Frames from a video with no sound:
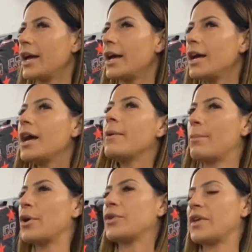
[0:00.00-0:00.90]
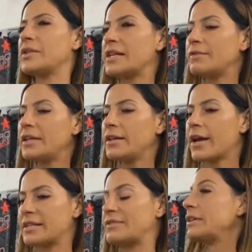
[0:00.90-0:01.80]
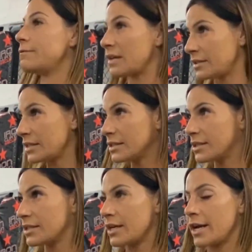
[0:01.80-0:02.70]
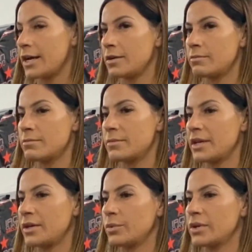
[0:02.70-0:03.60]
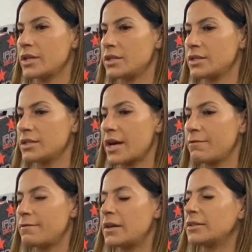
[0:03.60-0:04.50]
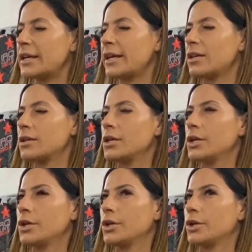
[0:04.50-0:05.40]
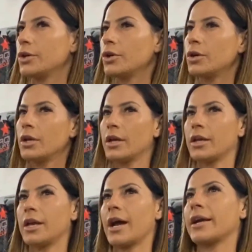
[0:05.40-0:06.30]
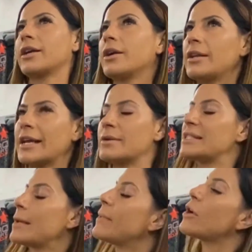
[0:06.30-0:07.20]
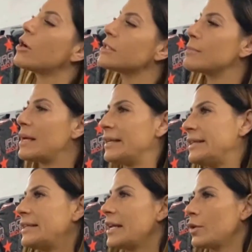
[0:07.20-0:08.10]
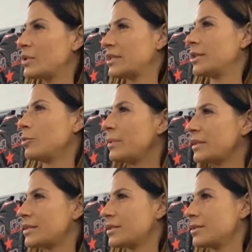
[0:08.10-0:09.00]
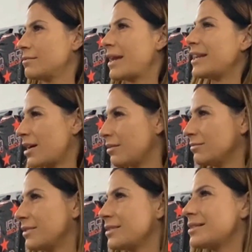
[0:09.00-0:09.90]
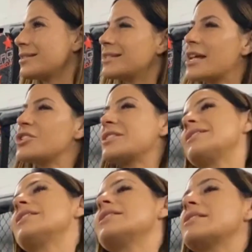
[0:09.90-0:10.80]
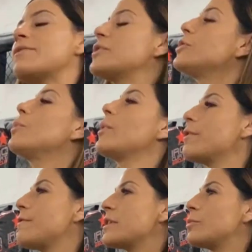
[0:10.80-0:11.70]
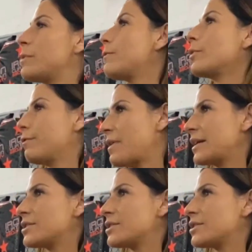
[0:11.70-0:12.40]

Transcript: Uh, uh both. It definitely, I definitely felt it. Um, it was. I felt like, I, like stepping onto my lead leg was a little bit now, mm. and just stuff that you don't want to feel before a fight.